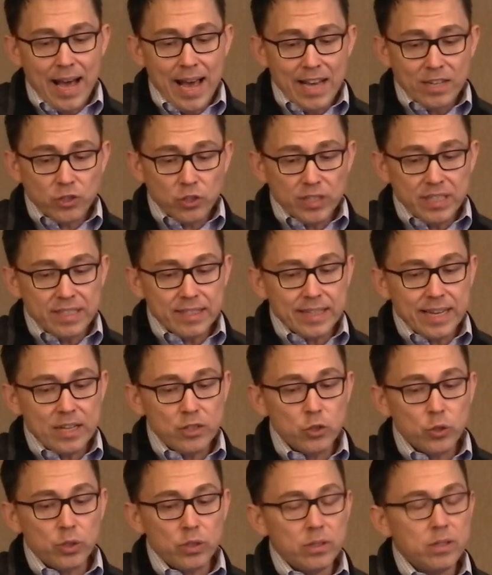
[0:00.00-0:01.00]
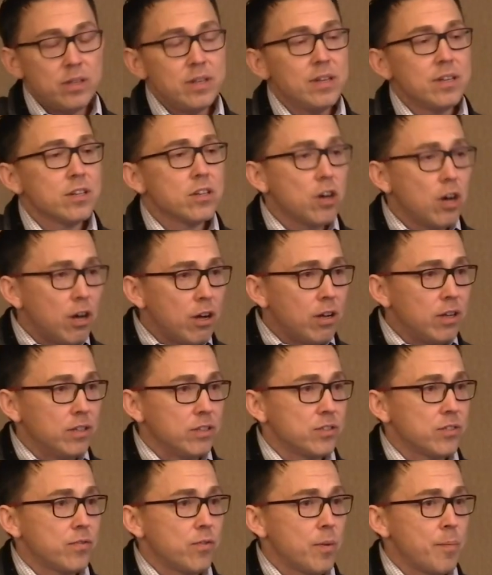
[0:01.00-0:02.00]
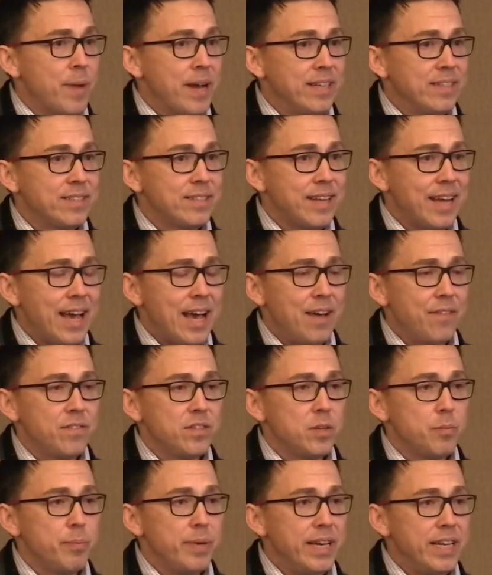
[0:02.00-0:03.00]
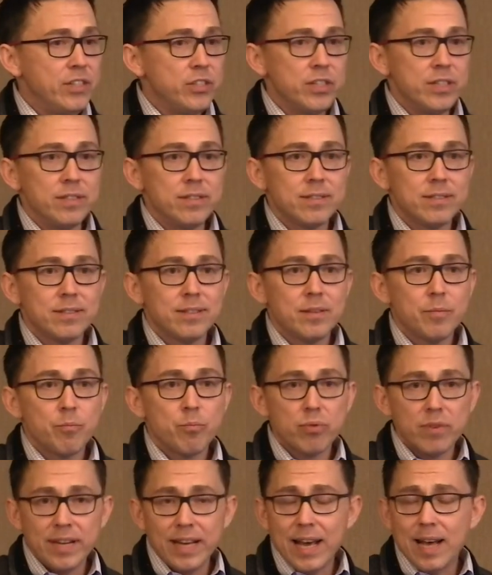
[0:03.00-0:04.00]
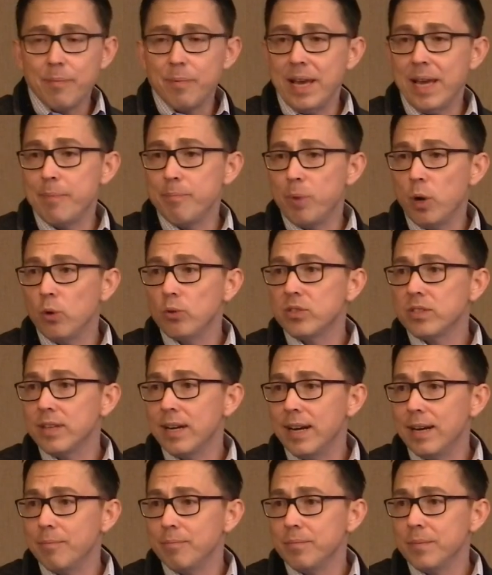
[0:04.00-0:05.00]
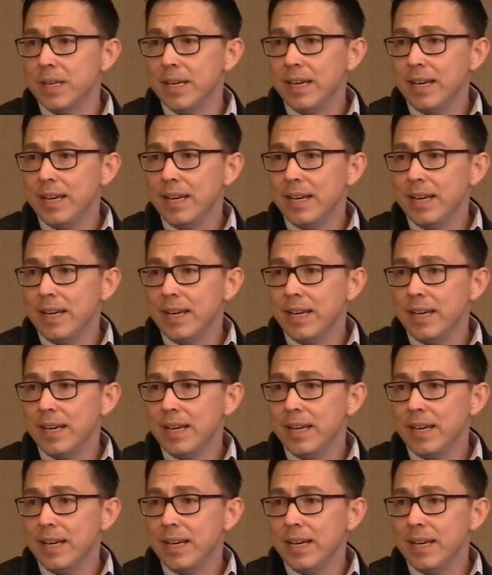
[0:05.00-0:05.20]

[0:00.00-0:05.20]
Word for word: I actually schedule calls from my staff to patients, pre-op and post-op.